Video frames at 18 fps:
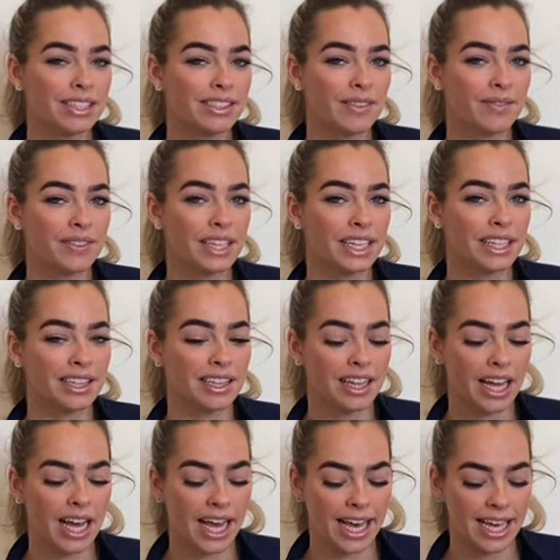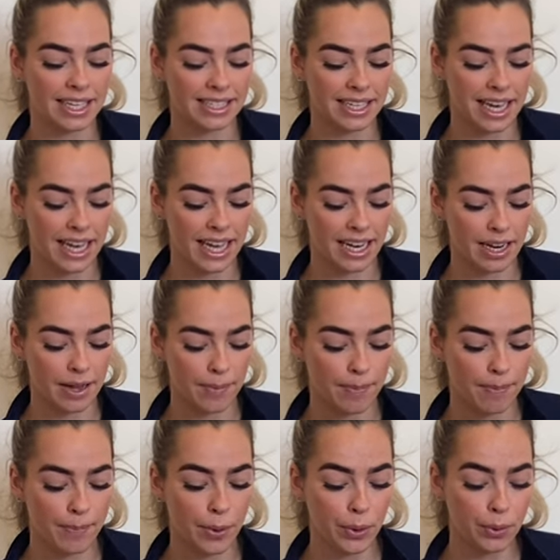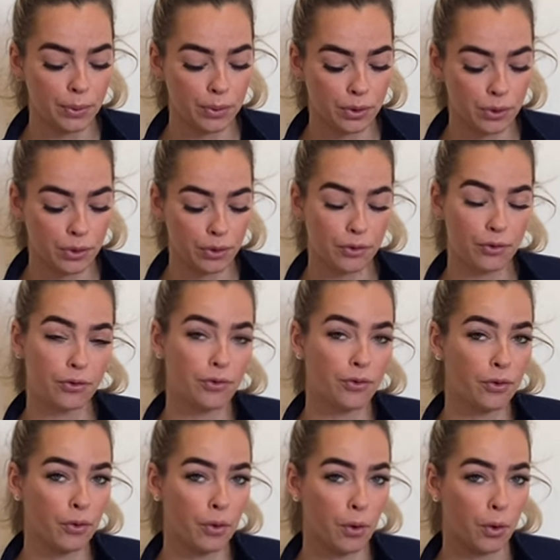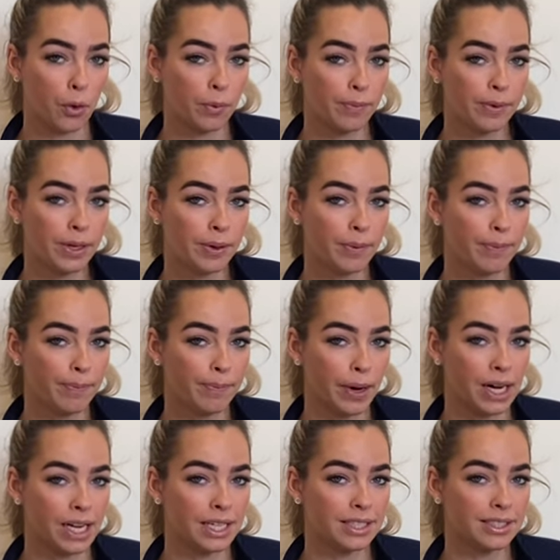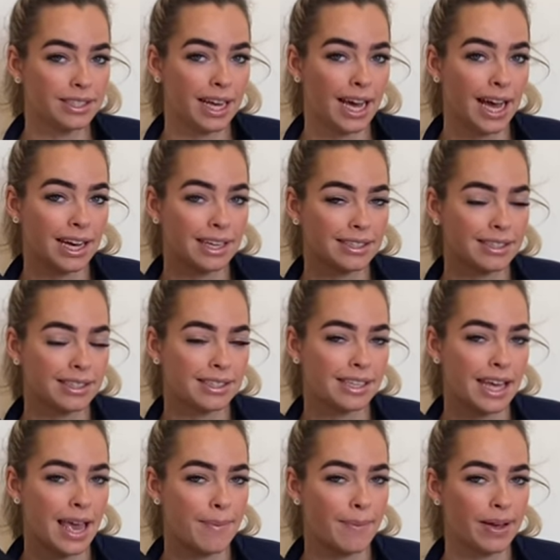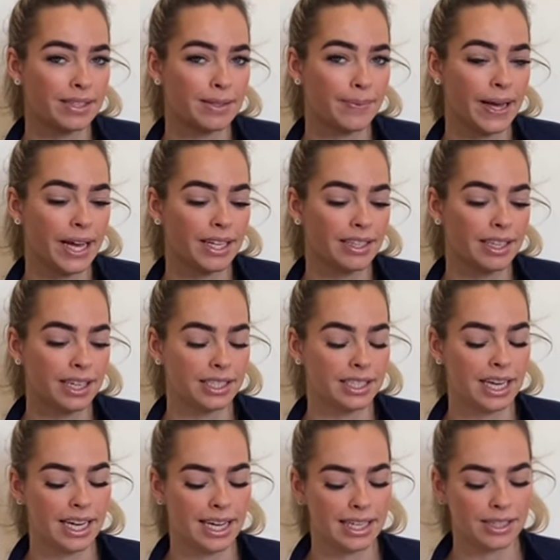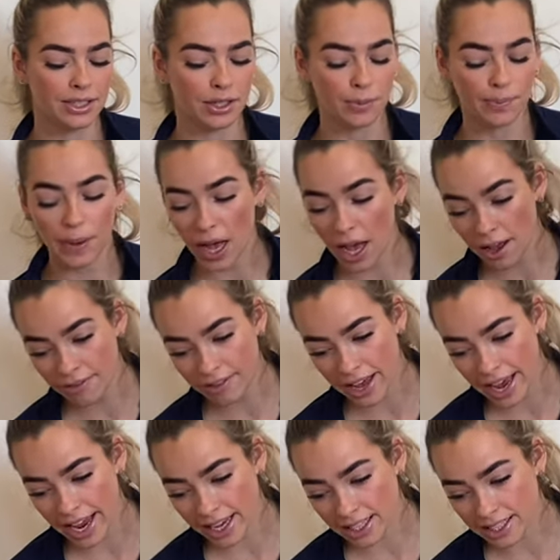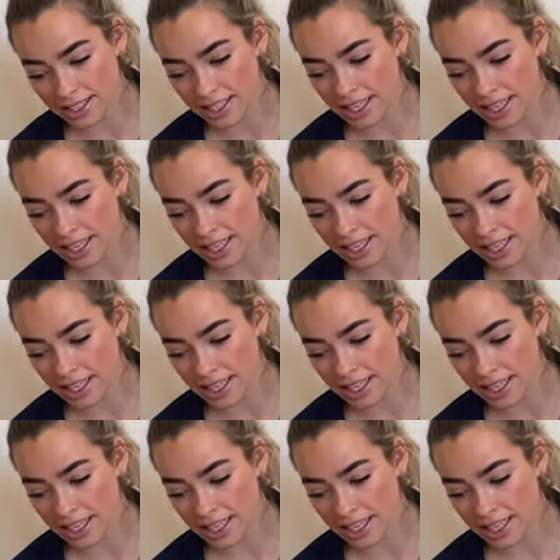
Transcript: something that is in boot form but acts the same as a bandage is just perfect.